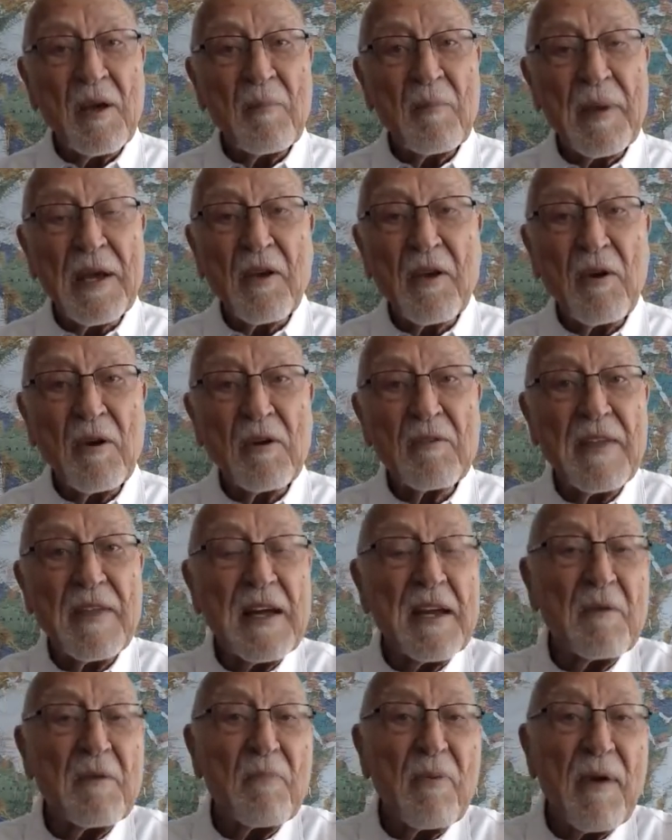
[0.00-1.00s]
because they
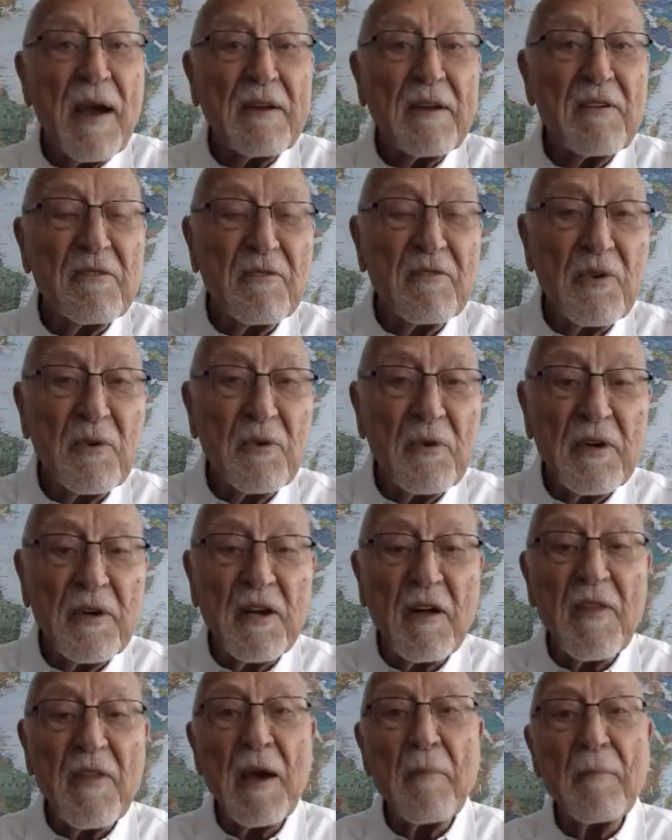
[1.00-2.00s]
didn't practice Torah and
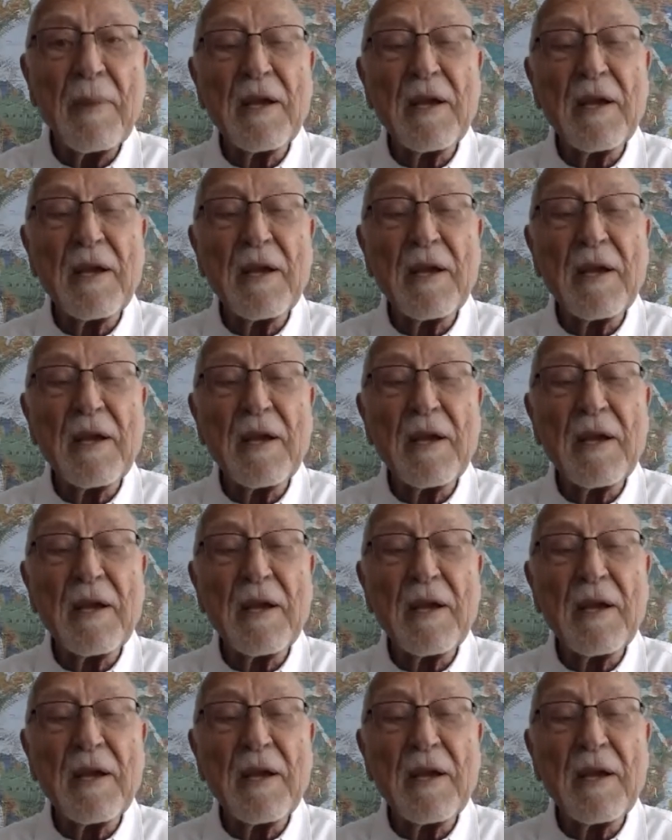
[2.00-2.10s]
all that,